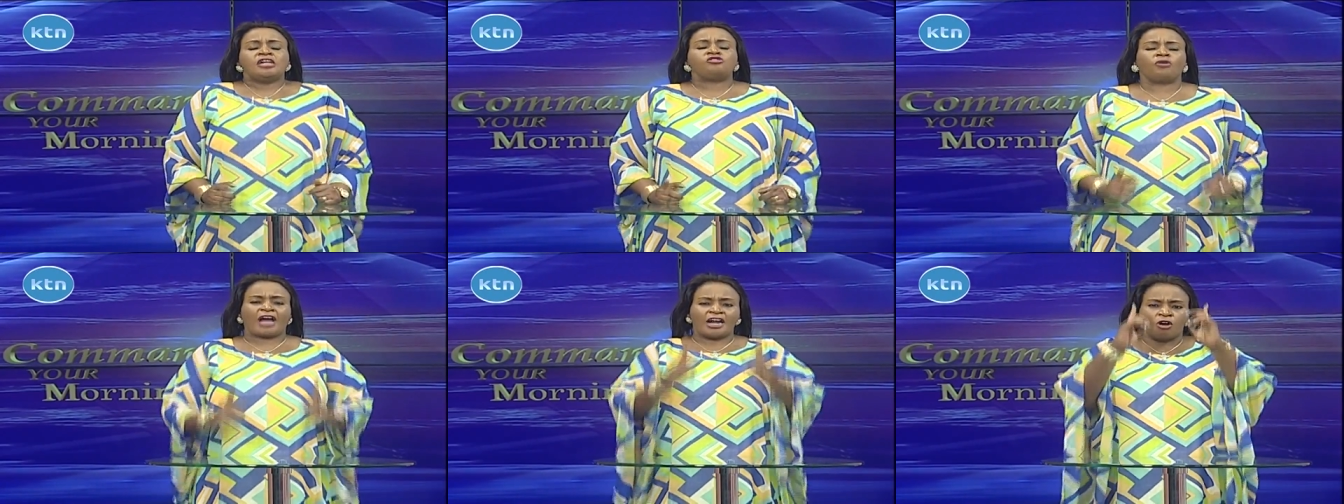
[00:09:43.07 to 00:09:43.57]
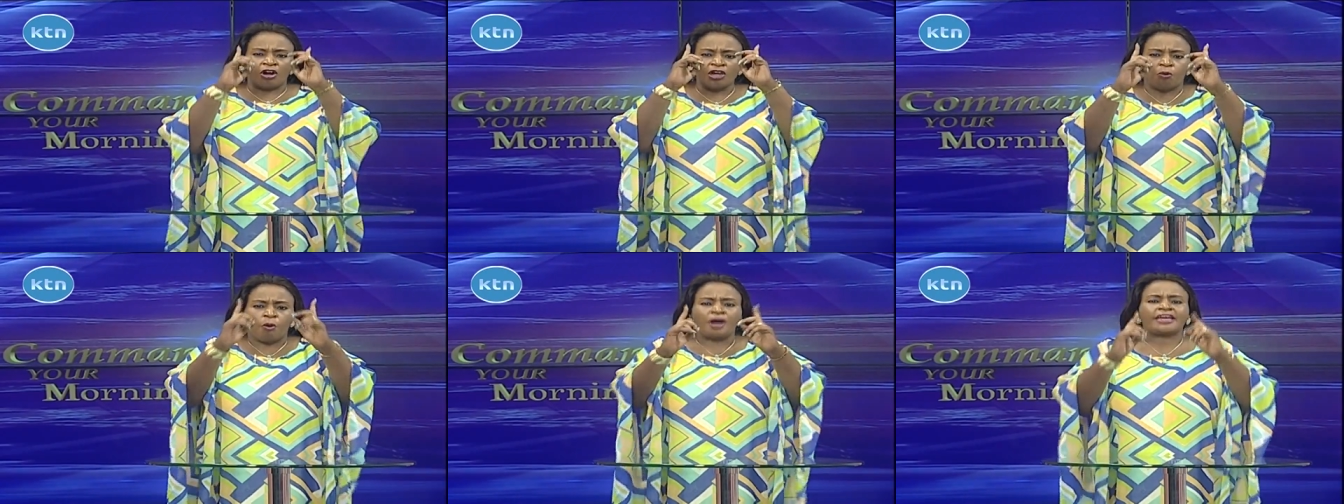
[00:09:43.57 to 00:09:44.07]
You can
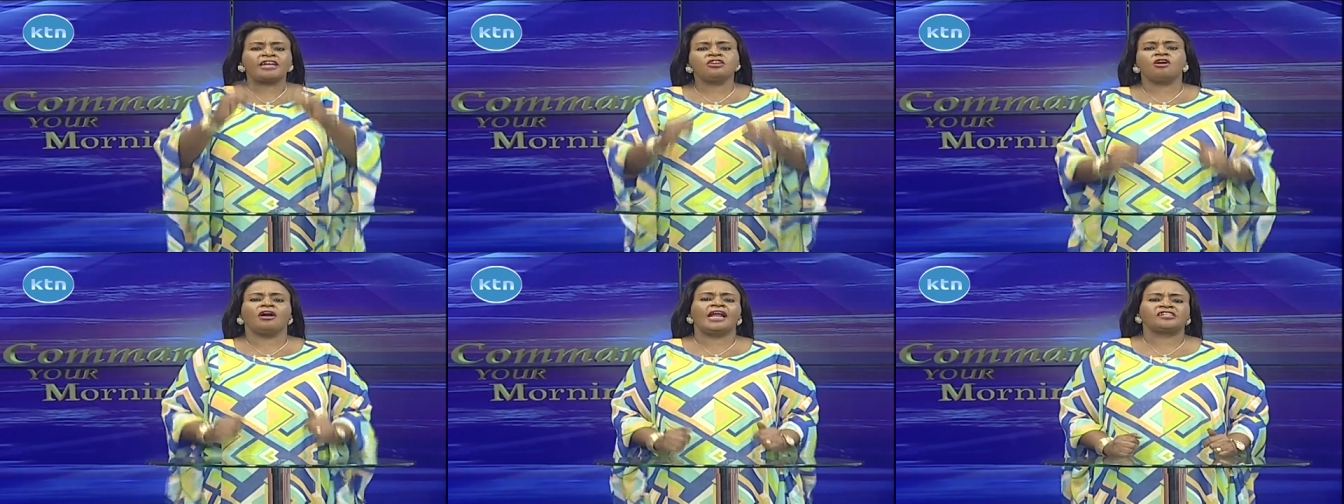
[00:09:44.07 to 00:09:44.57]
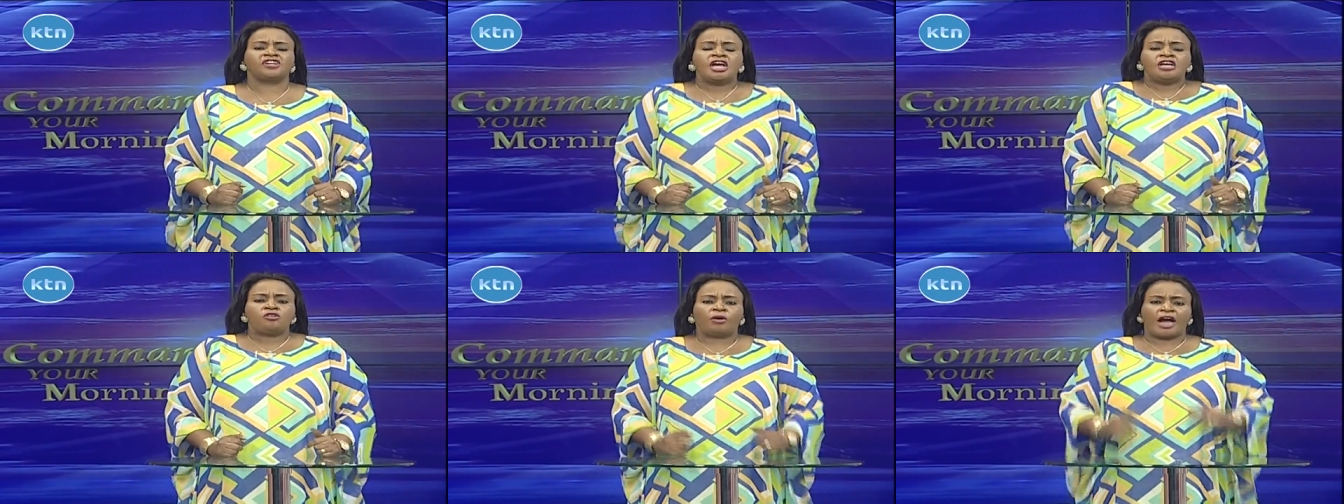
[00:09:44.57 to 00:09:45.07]
only walk in knowledge.
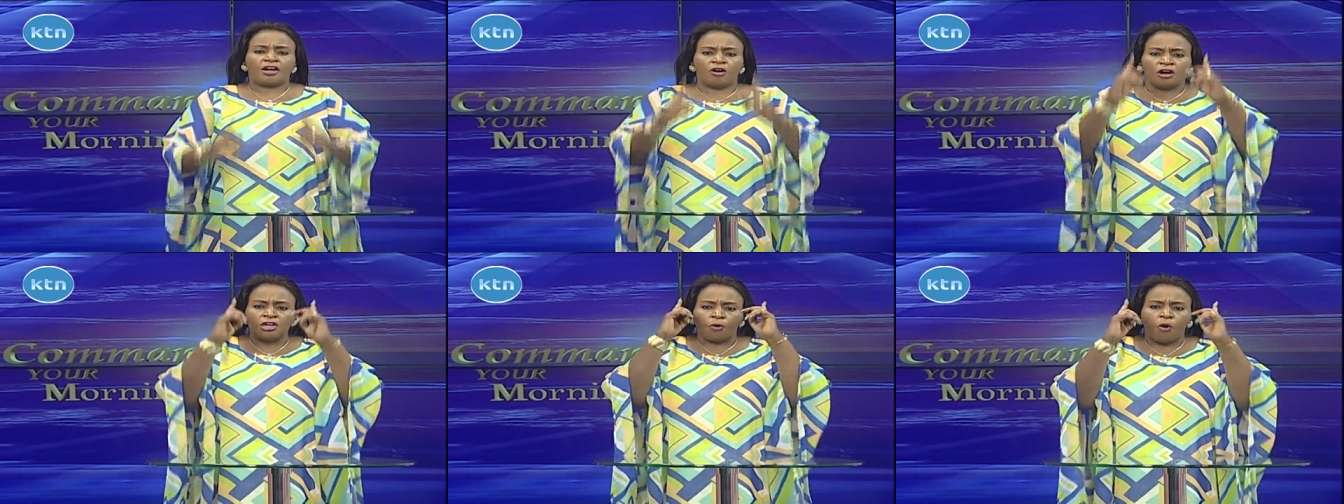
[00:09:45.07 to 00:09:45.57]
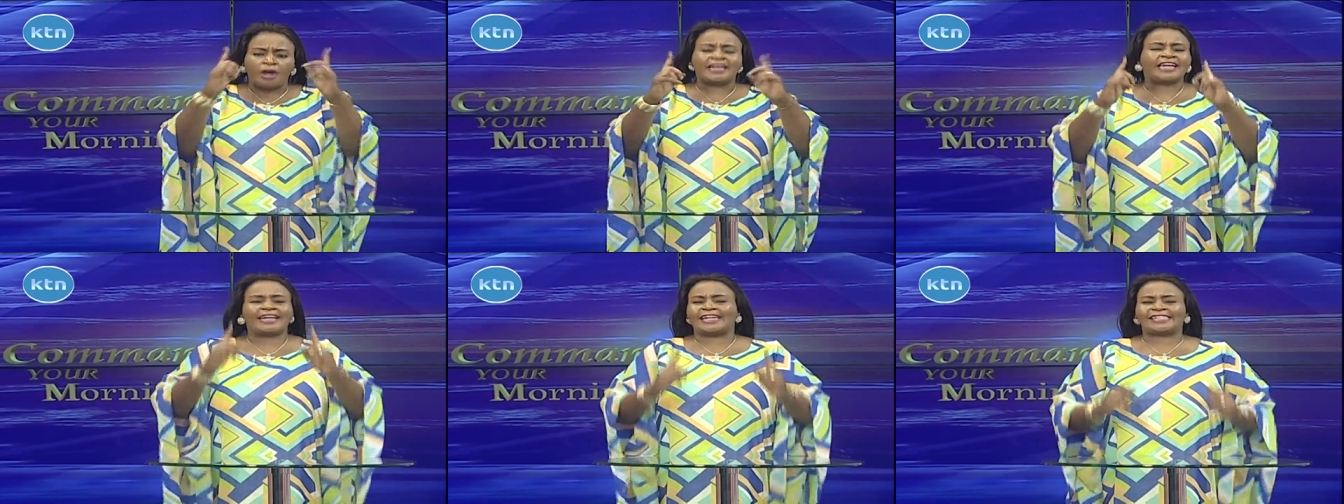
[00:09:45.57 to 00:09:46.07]
You can only walk
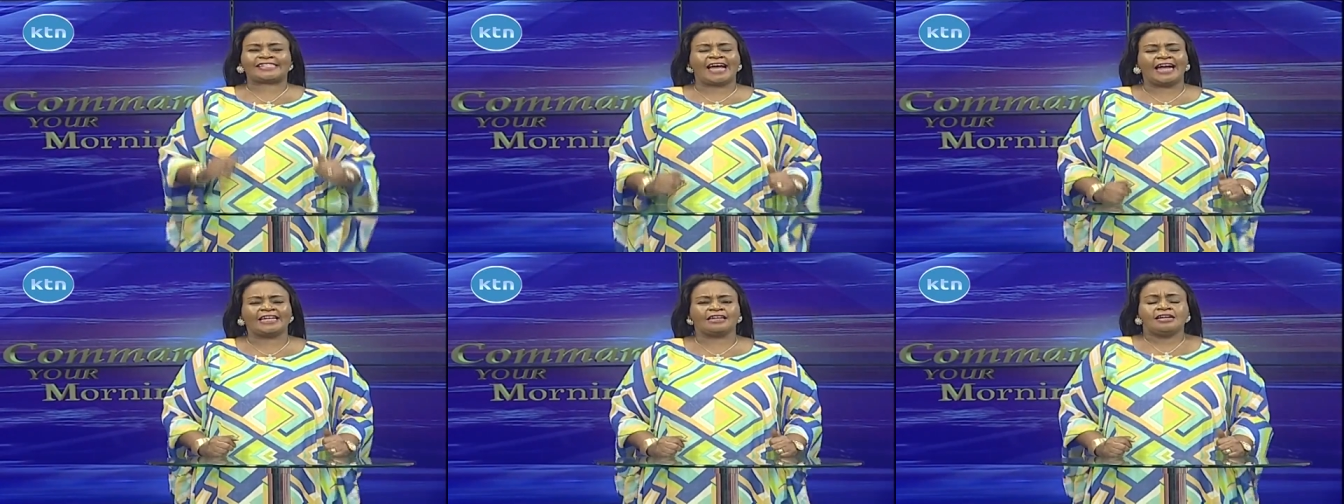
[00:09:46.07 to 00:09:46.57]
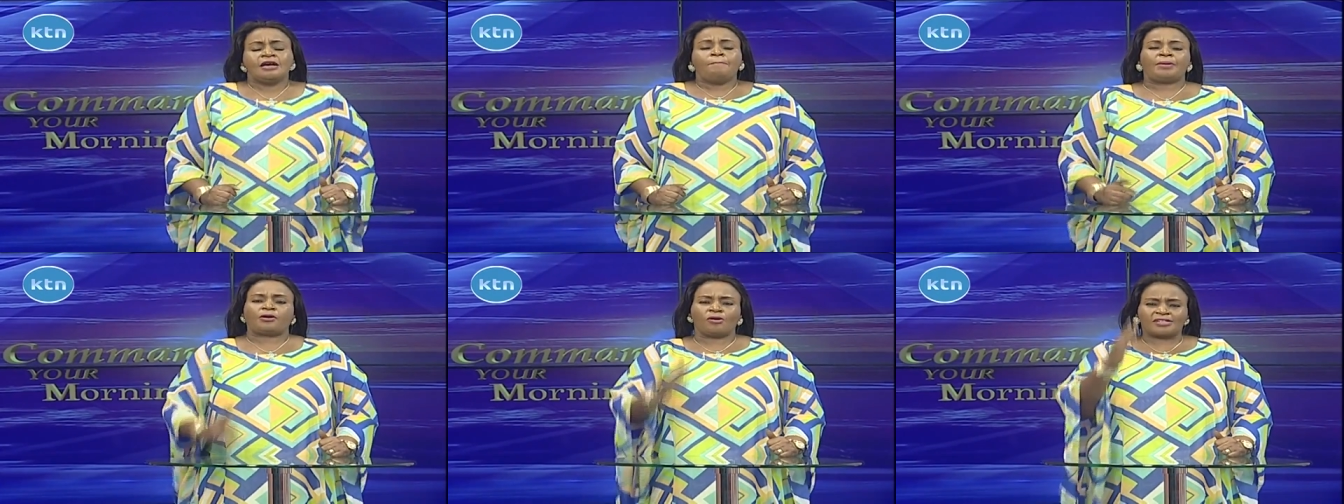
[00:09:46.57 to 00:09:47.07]
in understanding
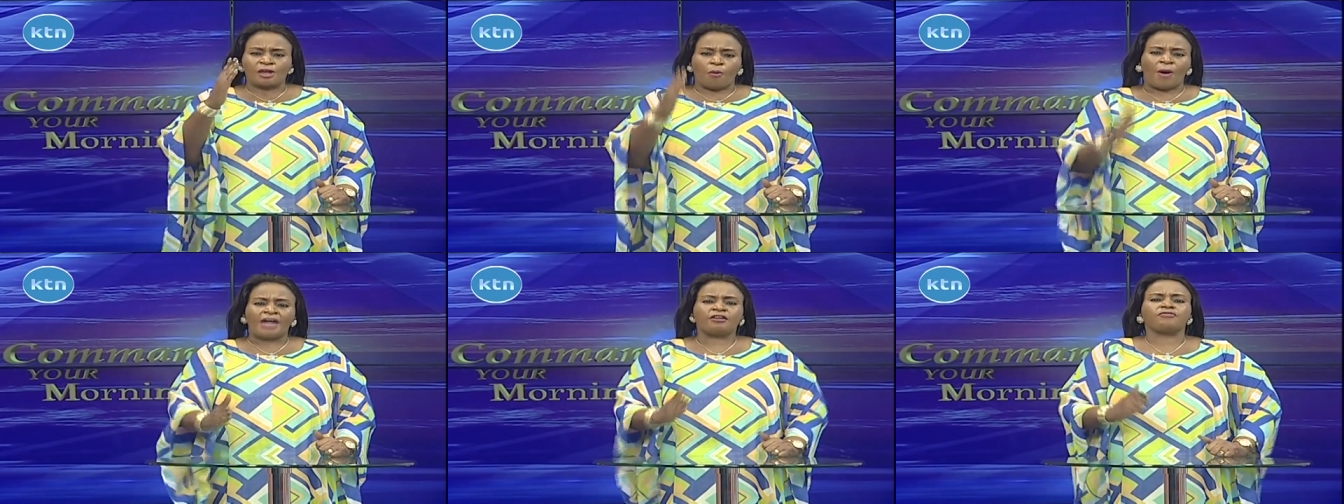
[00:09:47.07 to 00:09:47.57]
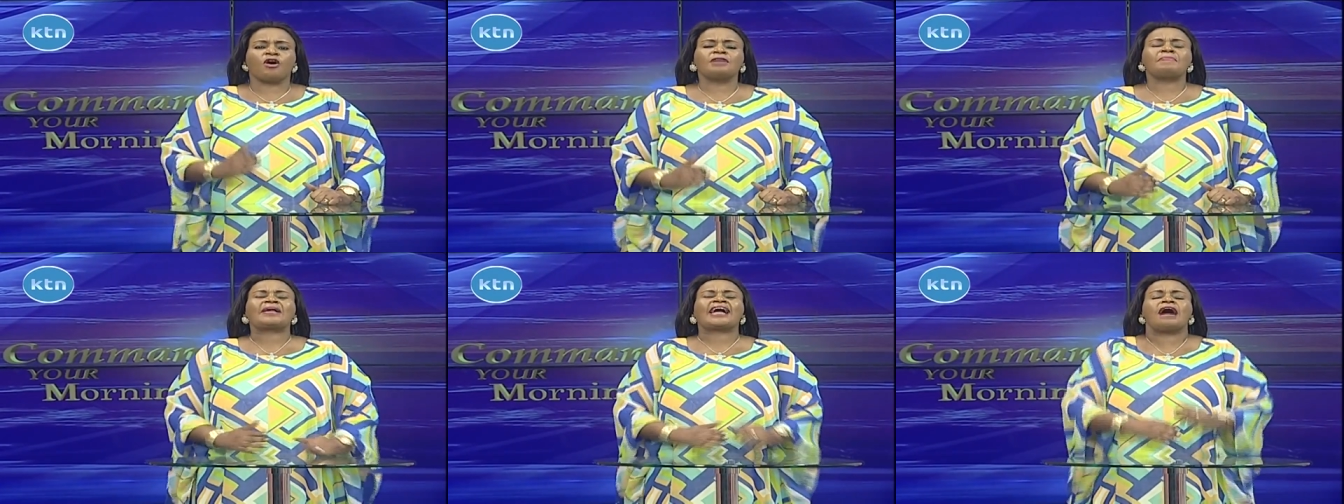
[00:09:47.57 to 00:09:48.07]
because the word of
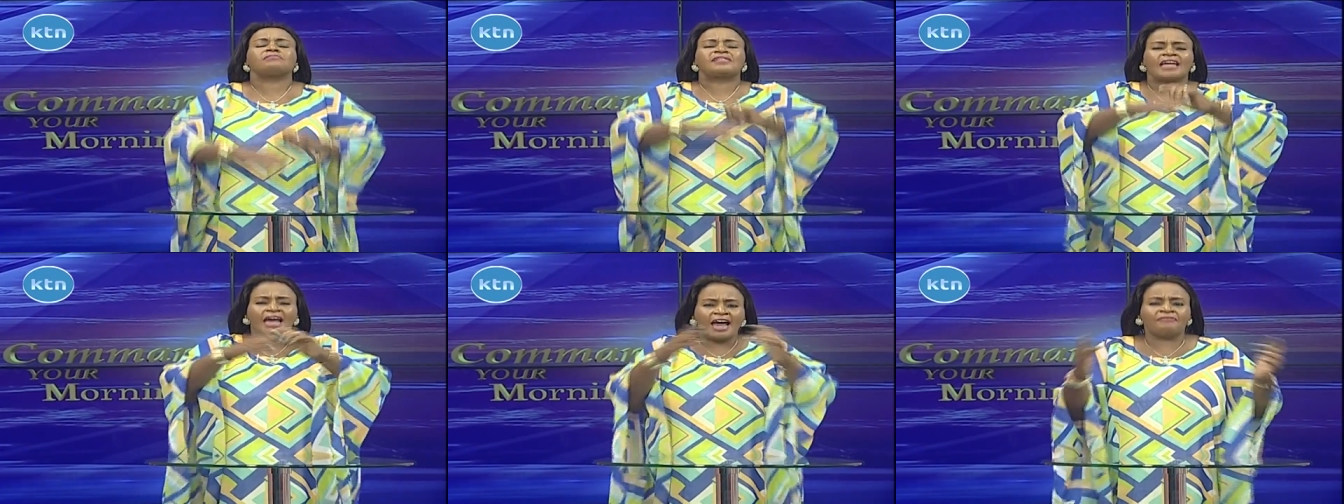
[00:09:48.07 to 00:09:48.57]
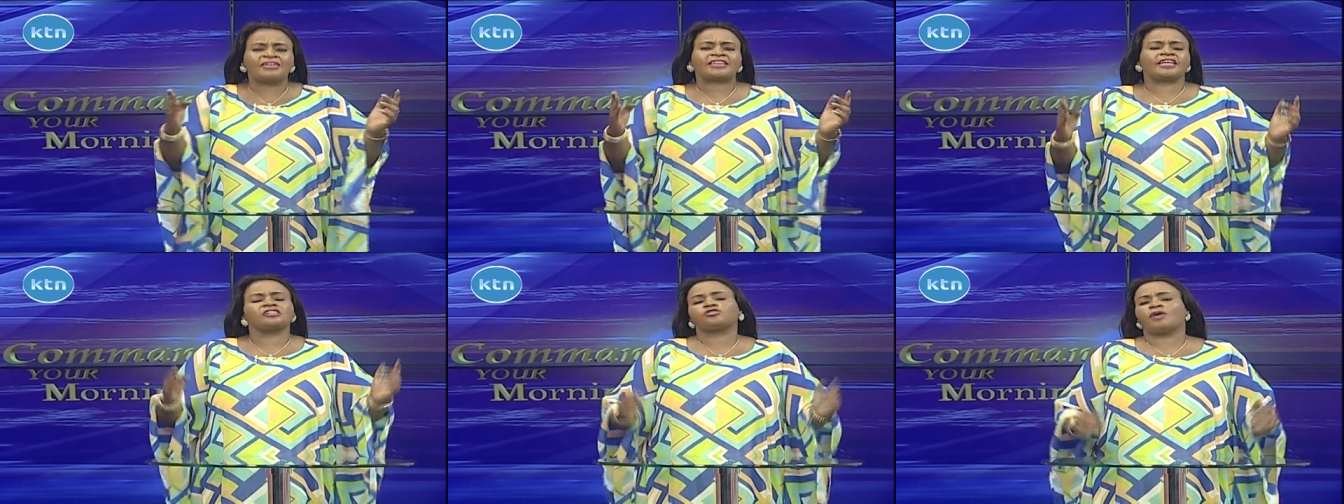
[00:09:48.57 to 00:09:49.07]
God becomes
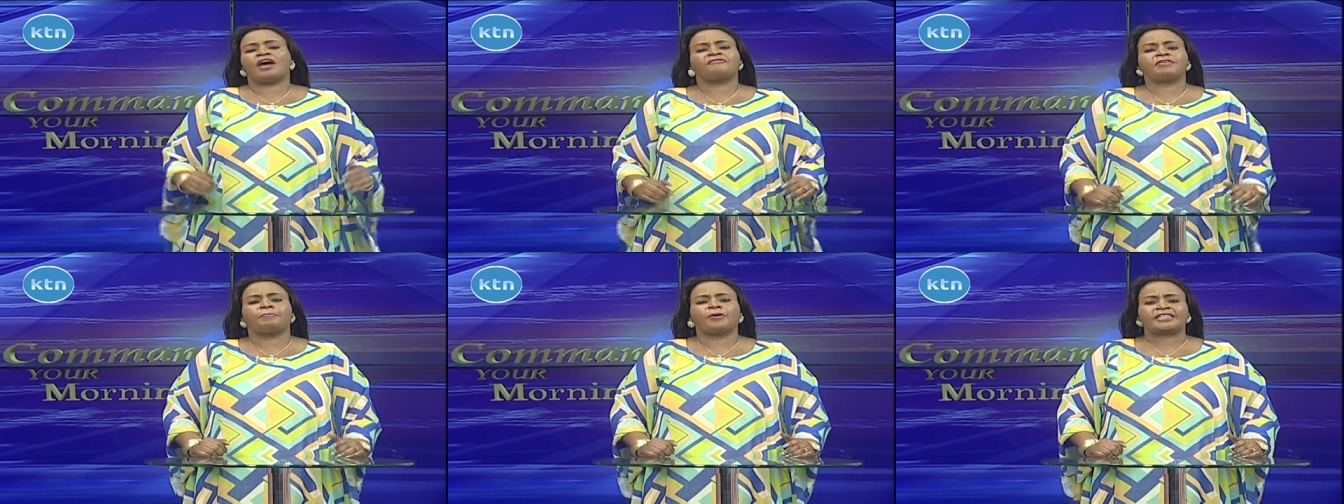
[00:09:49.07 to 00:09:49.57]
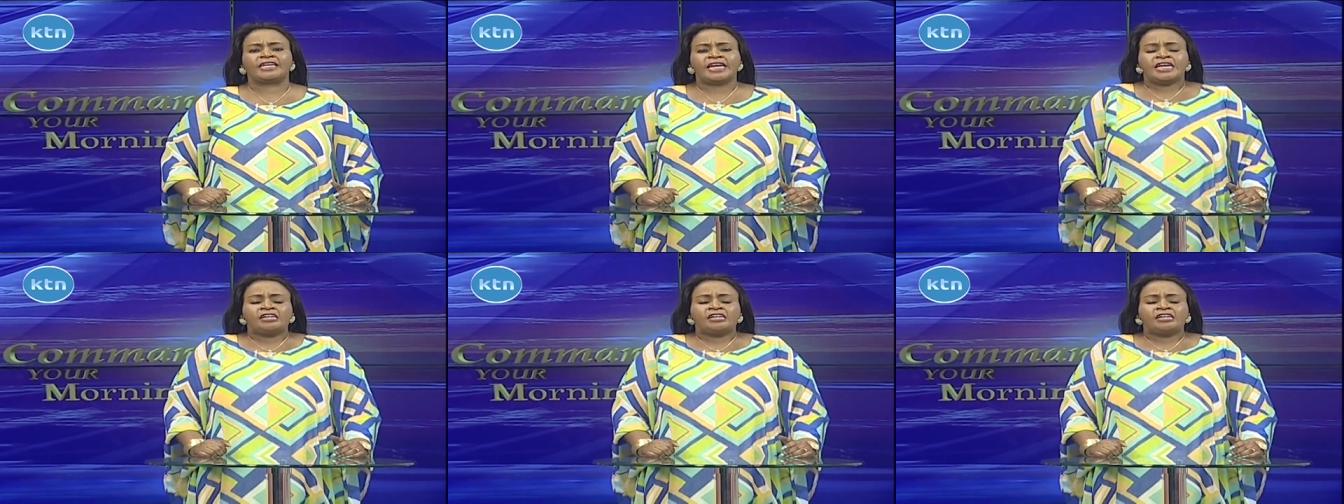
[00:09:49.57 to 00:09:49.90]
everything to everybody.